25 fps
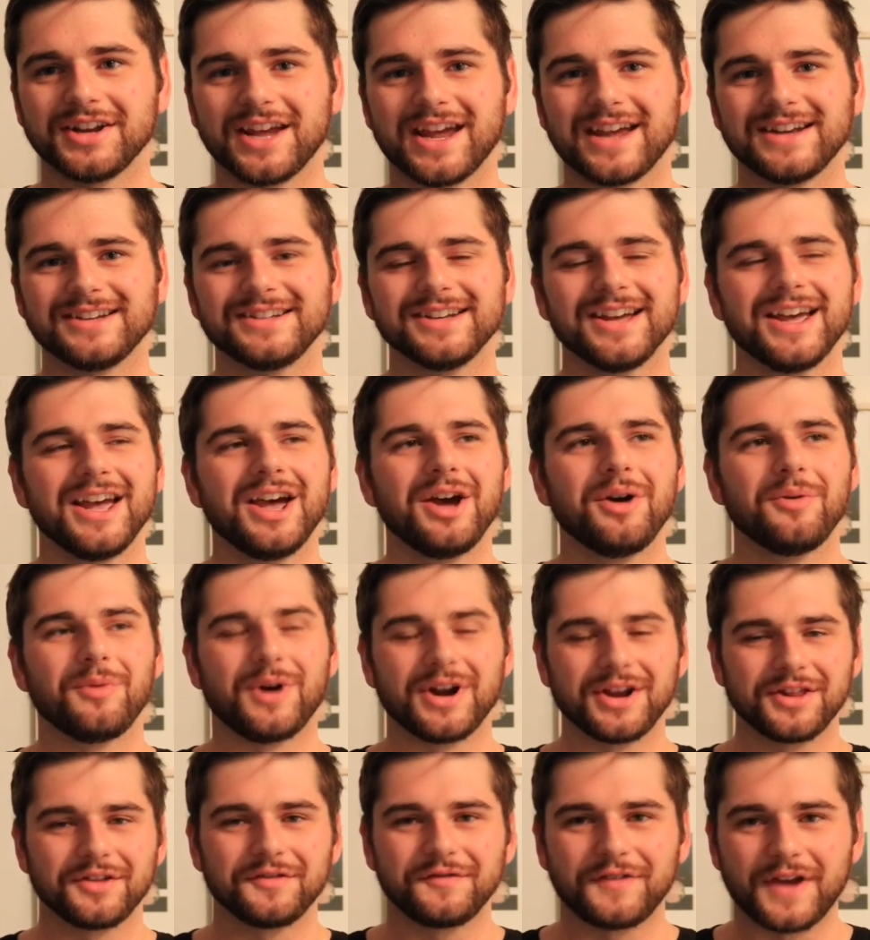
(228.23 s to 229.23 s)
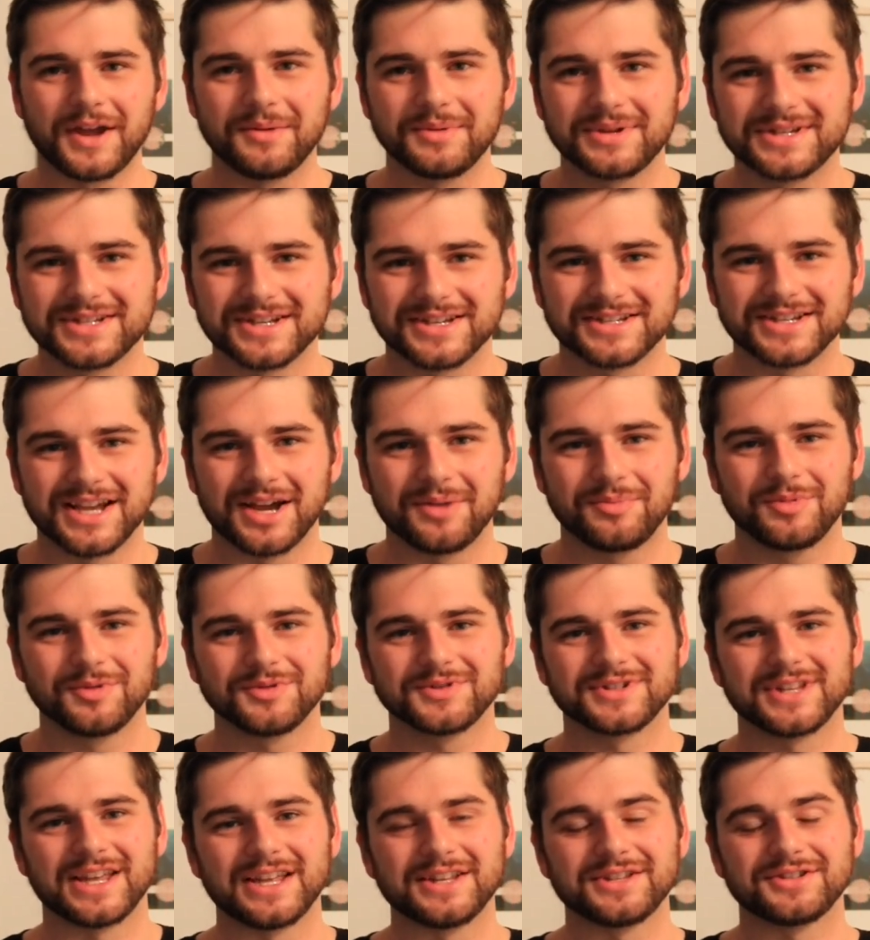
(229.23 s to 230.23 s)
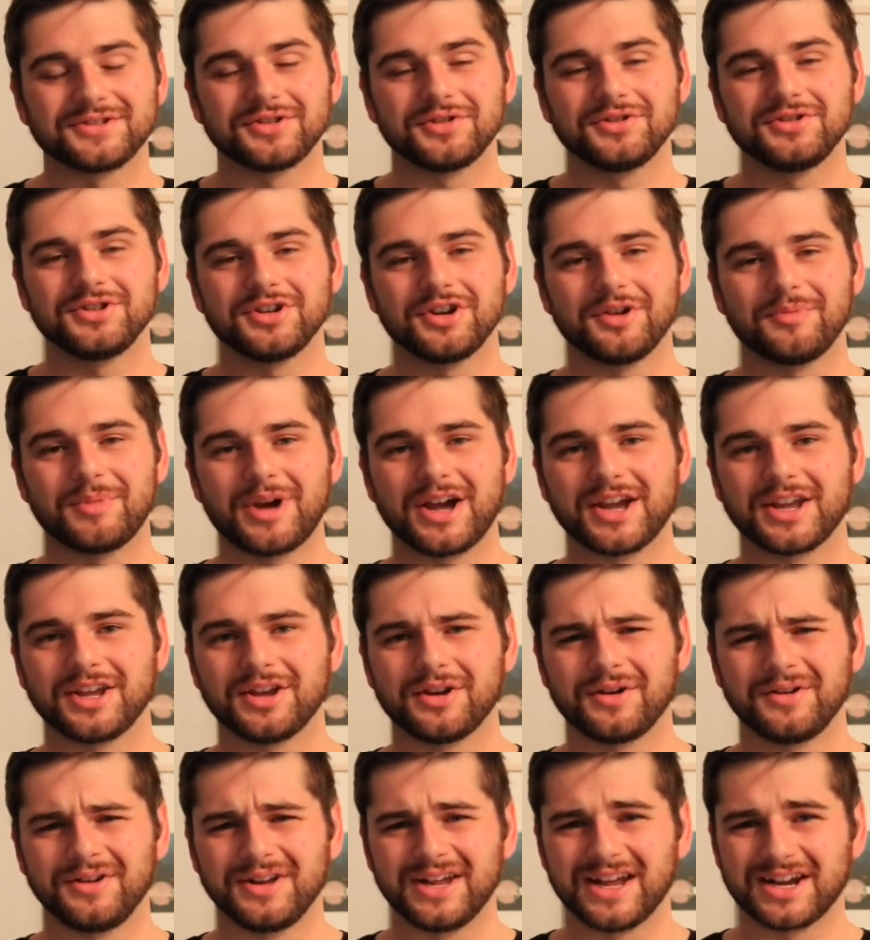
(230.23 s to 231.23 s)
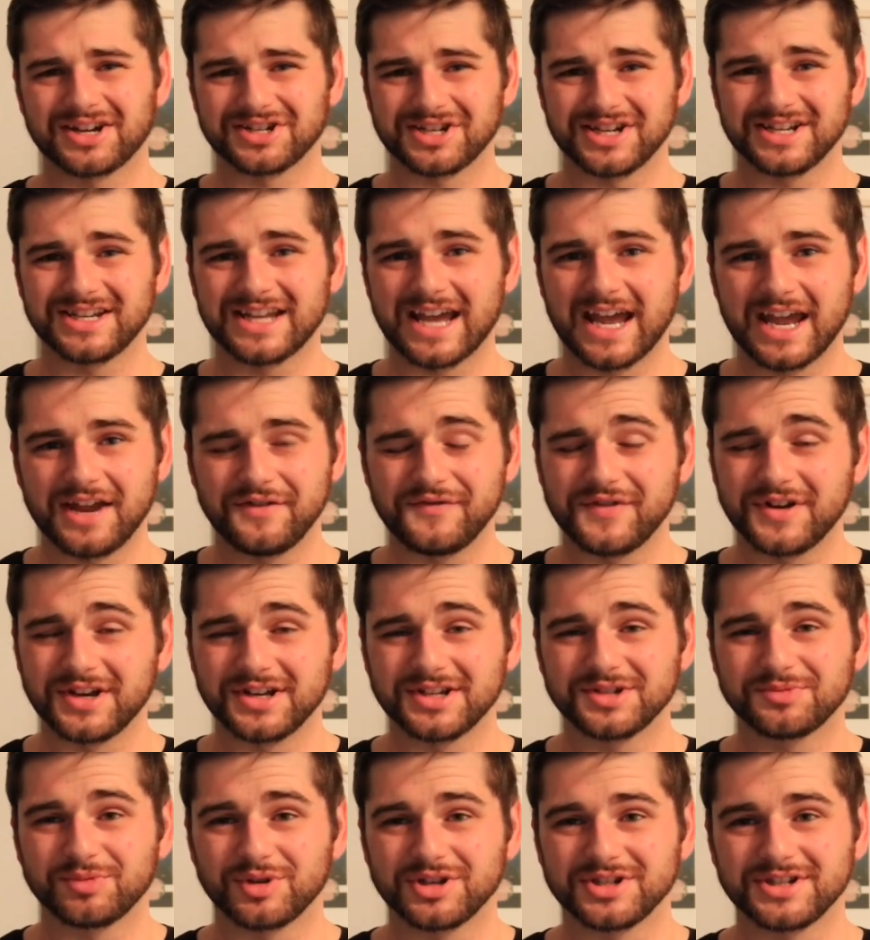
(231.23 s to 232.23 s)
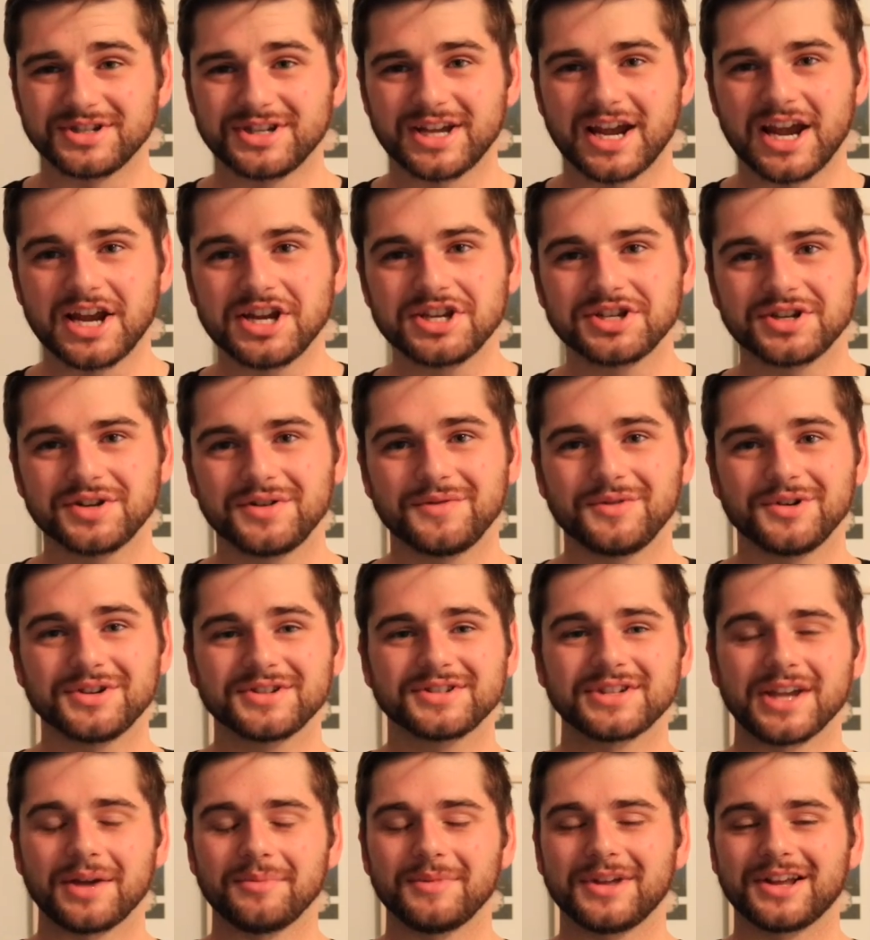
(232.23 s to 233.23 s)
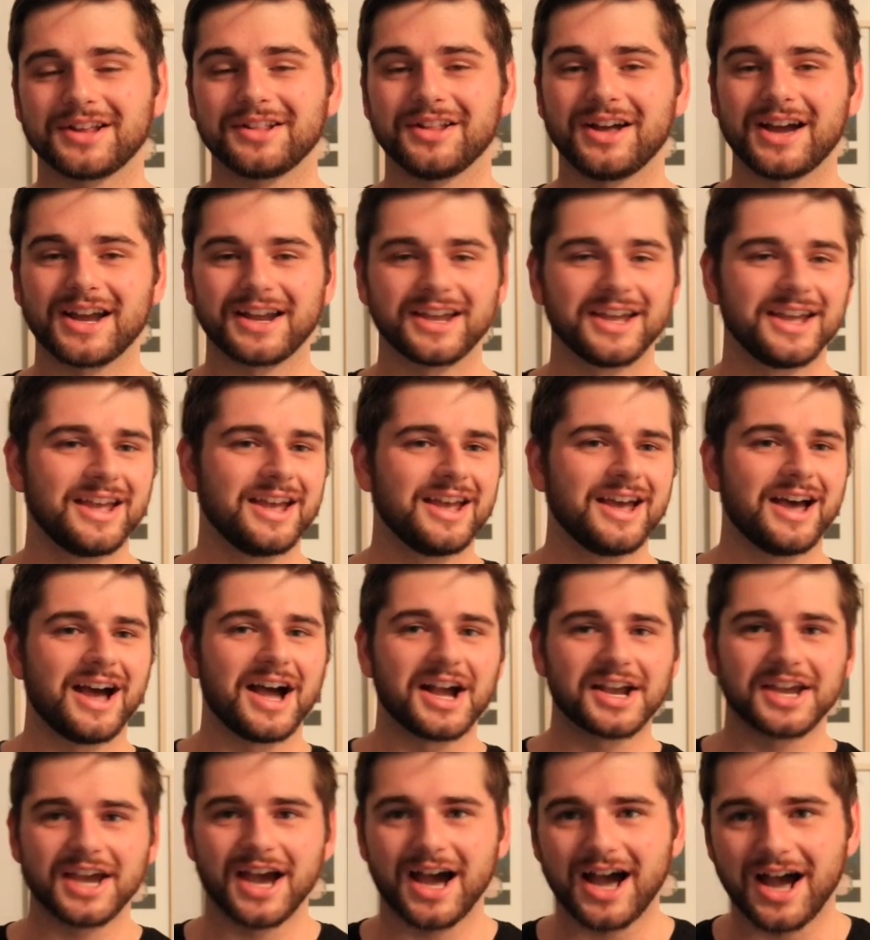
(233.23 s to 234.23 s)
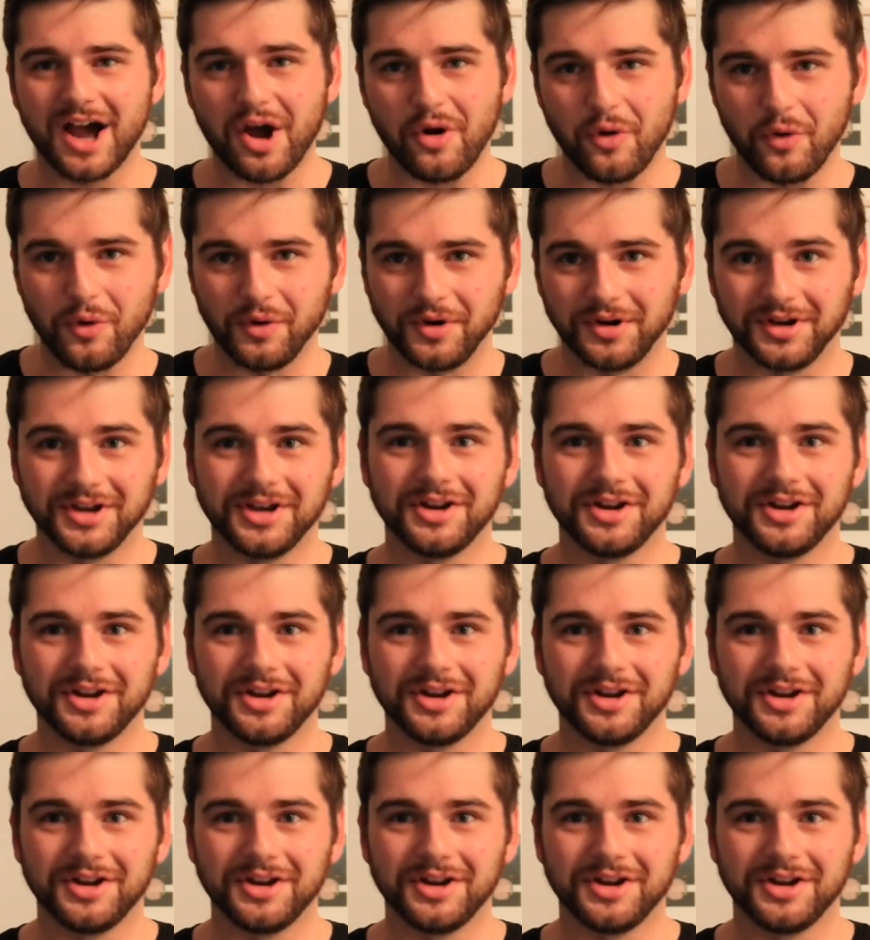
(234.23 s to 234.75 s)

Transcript: And one of the famous examples that Sergio Marchionne actually gave in his presentation was something like a car horn.